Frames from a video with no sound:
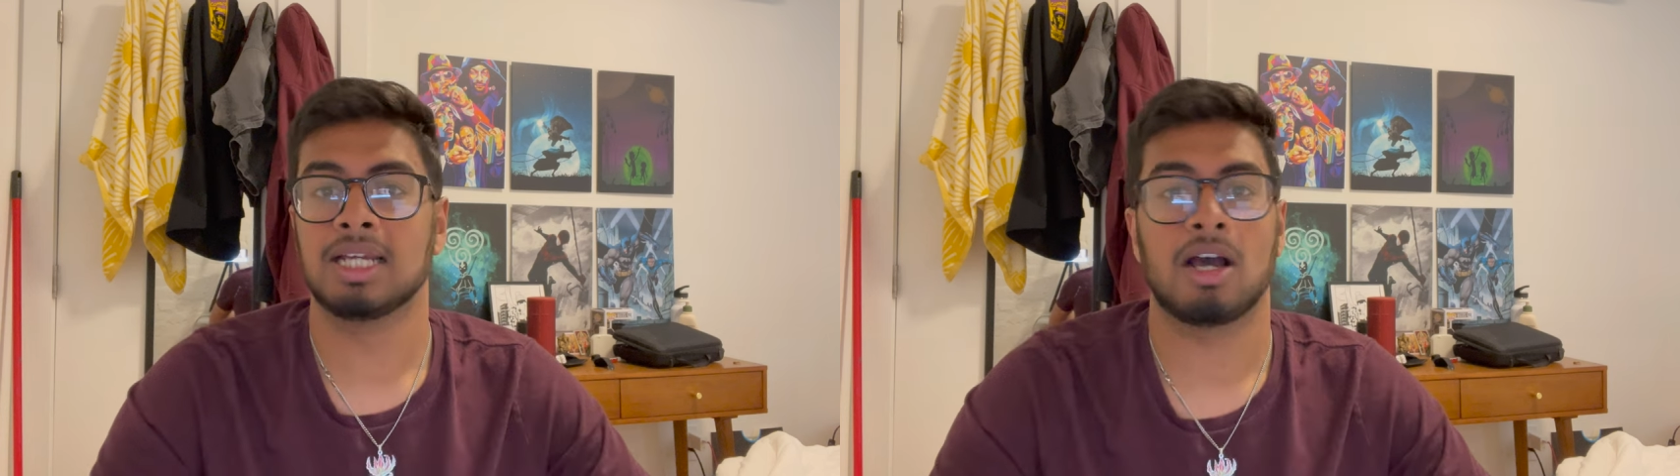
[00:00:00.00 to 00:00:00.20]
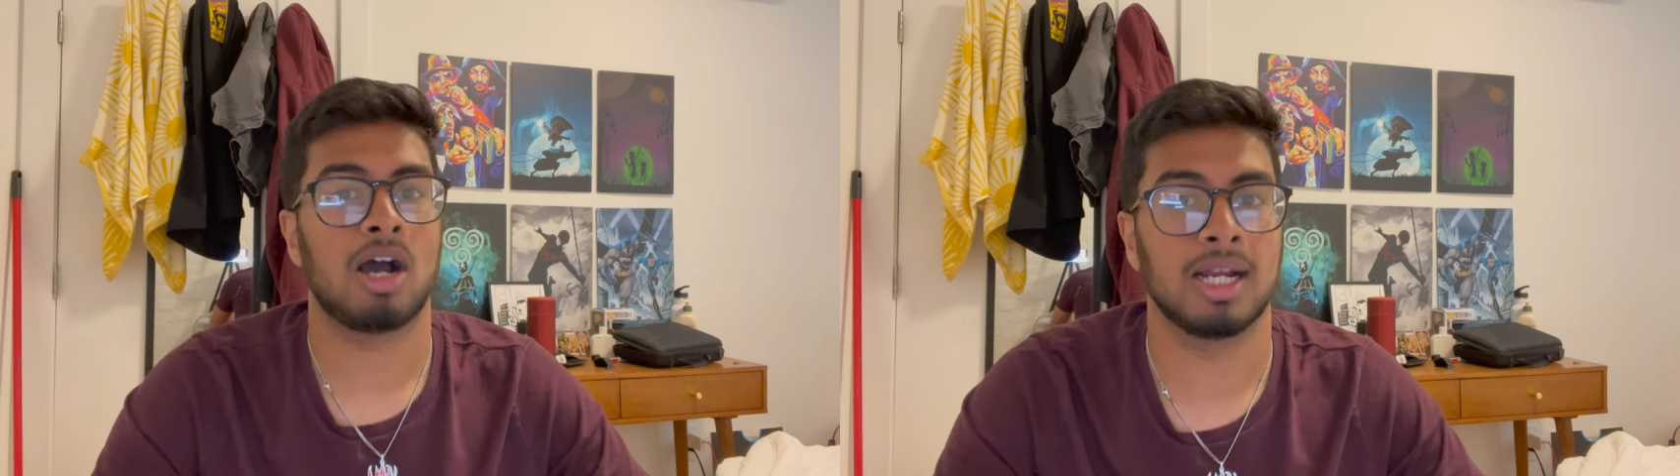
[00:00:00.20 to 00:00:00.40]

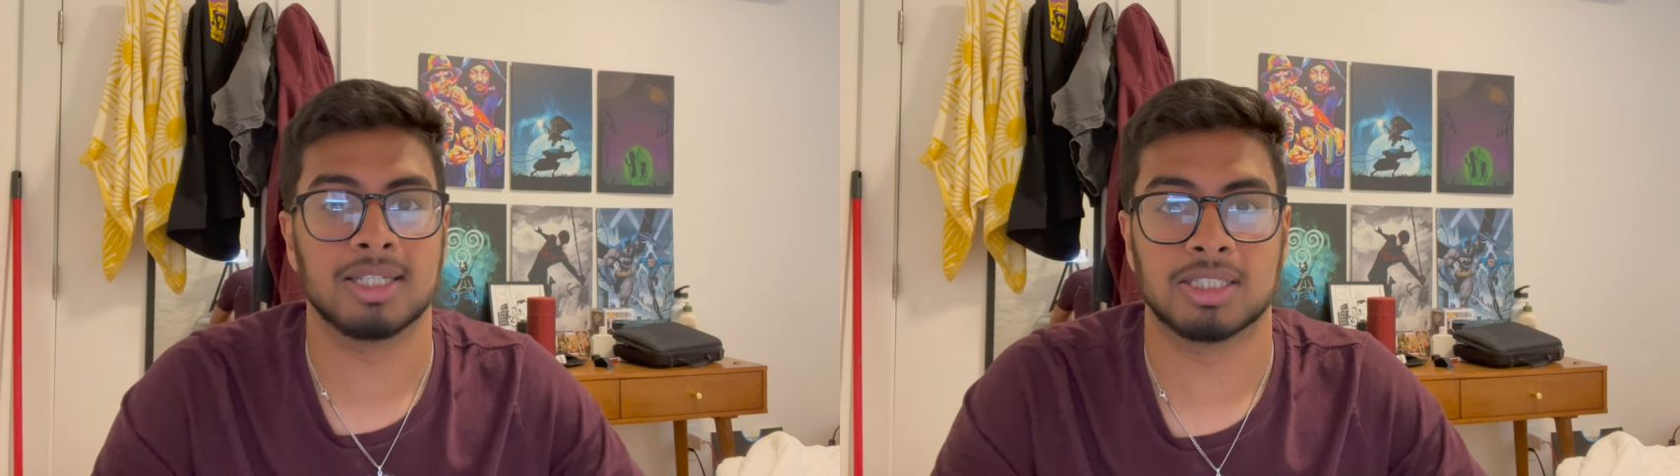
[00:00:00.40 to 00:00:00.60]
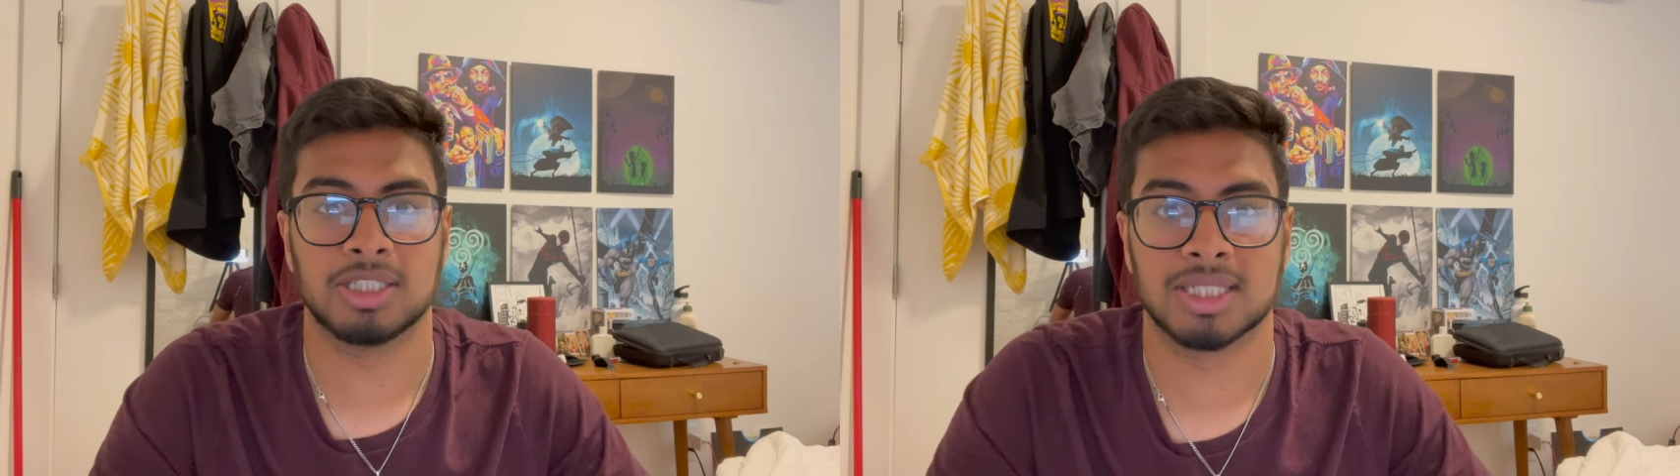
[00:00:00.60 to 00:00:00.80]
Highly
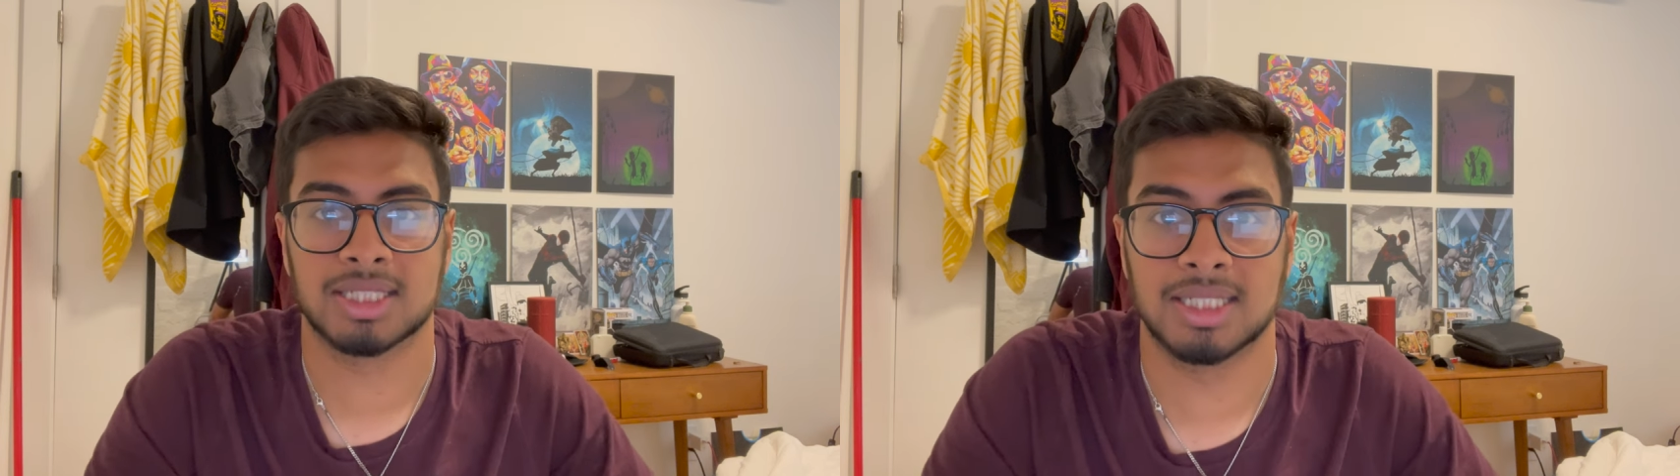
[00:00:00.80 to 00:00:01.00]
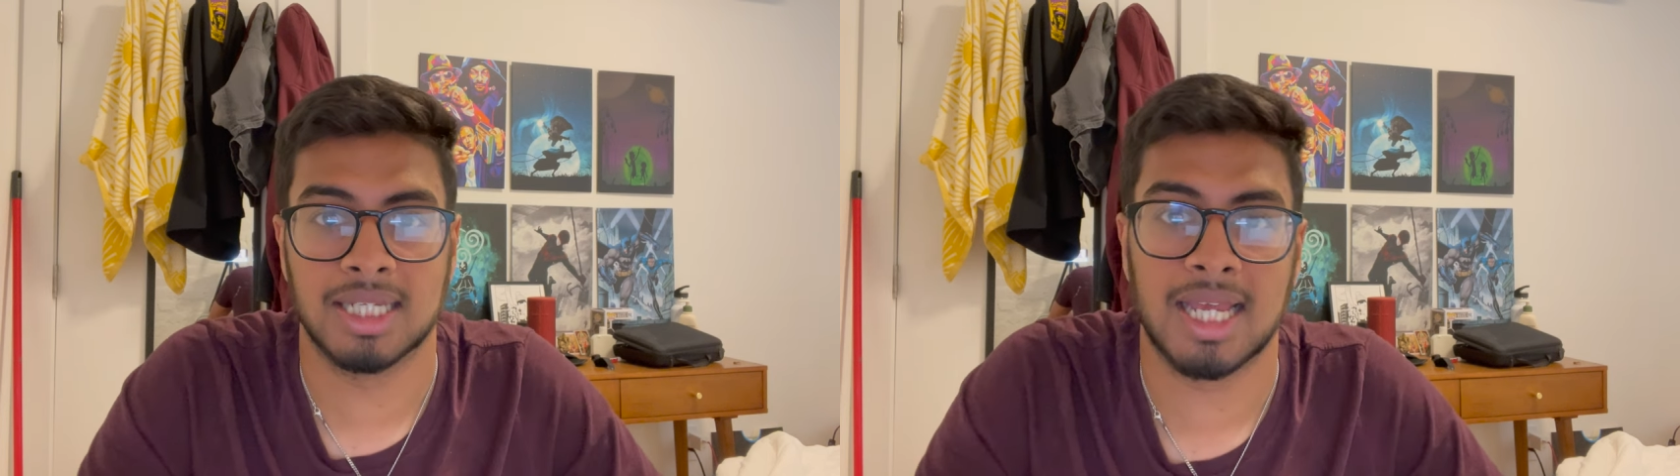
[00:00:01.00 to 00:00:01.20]

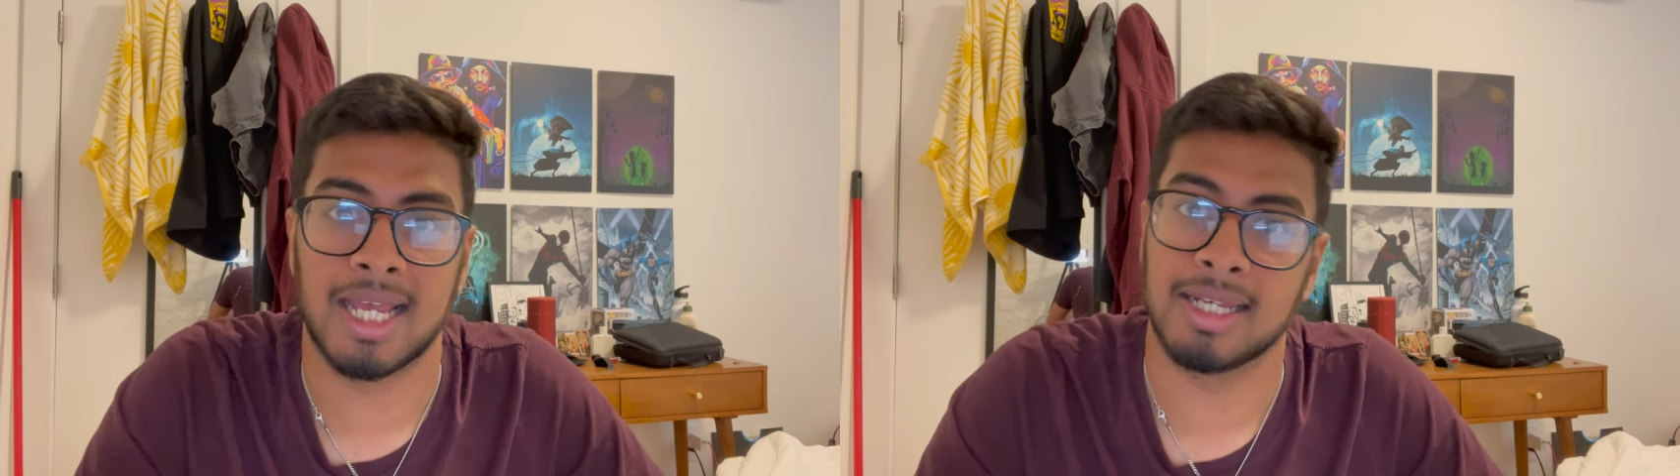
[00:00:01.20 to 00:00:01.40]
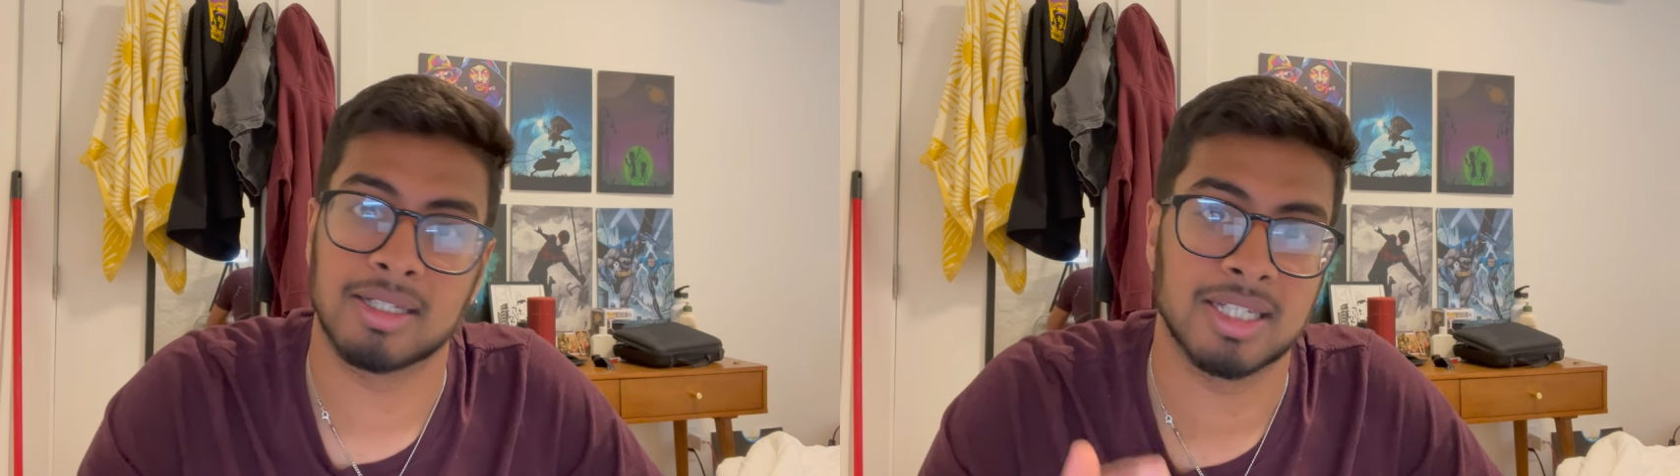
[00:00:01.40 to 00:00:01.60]
suggest it, and